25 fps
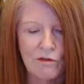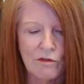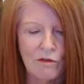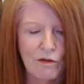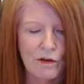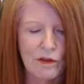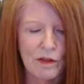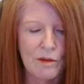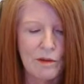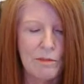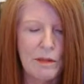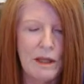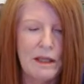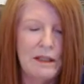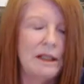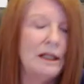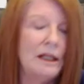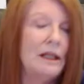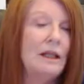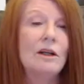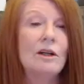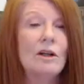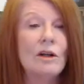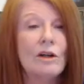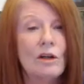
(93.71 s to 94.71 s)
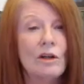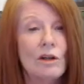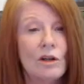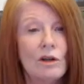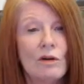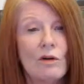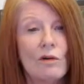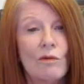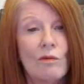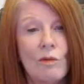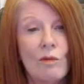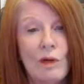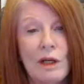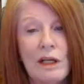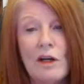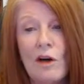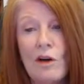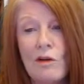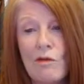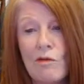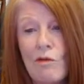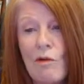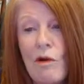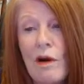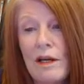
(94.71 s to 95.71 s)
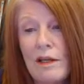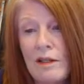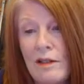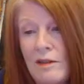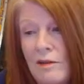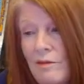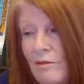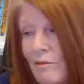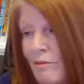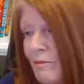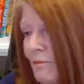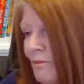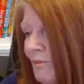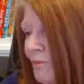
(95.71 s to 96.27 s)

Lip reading: for the many. We are one.